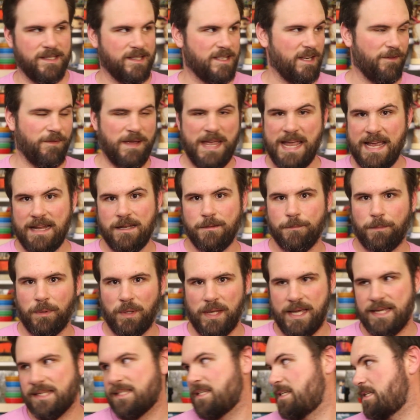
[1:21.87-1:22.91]
and stuff hidden
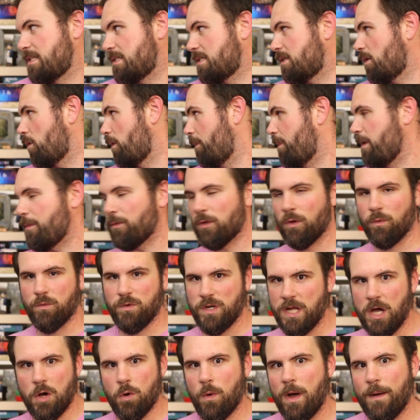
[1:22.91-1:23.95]
places so that people
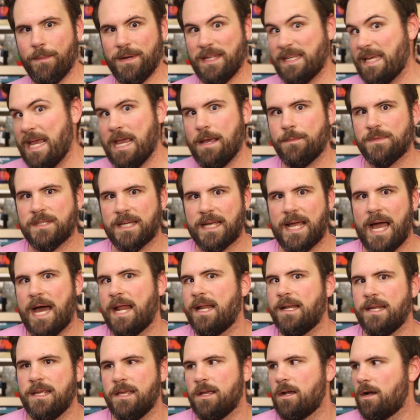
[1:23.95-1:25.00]
don't know how many games I
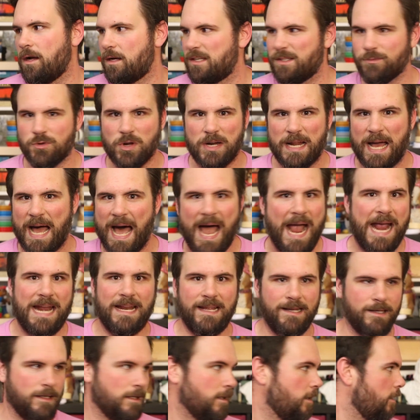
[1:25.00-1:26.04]
got in here cuz I'm trying to hide
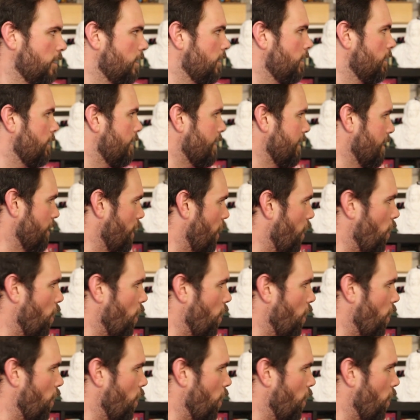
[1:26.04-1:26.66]
it you